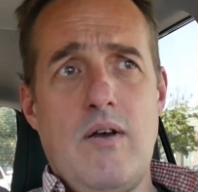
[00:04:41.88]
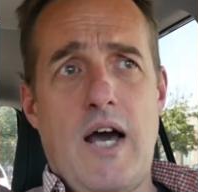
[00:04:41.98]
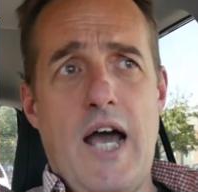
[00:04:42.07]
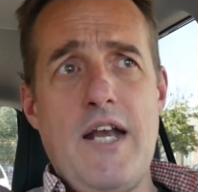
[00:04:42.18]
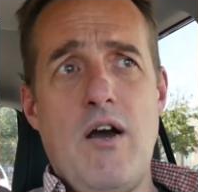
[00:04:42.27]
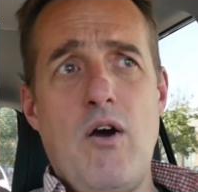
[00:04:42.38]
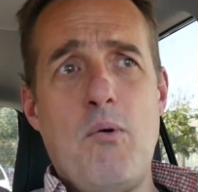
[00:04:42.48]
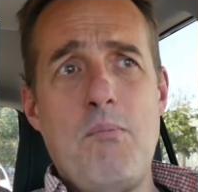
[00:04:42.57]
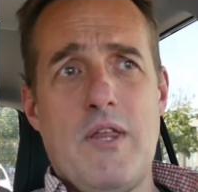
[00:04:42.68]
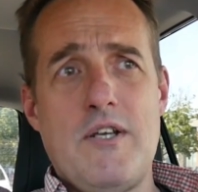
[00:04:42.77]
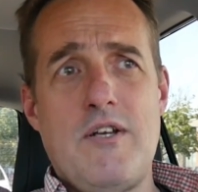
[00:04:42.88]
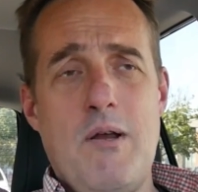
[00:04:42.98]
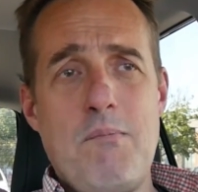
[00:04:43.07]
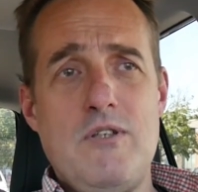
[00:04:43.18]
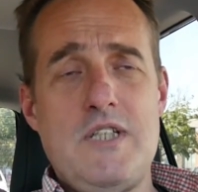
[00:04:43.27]
Idaho
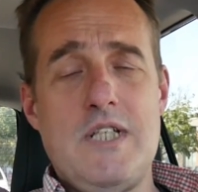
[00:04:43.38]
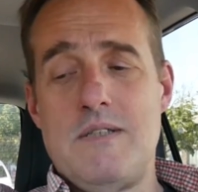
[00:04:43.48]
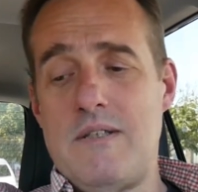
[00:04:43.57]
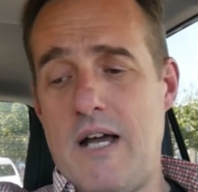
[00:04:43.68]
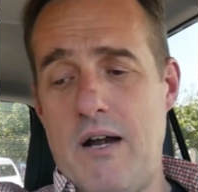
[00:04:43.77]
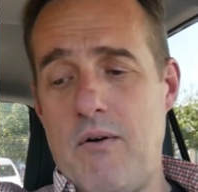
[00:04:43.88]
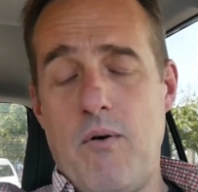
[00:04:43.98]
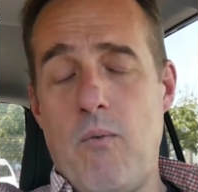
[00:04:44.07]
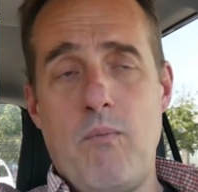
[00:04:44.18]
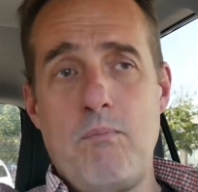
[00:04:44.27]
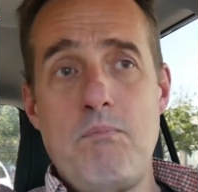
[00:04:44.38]
Military Museum, I don't know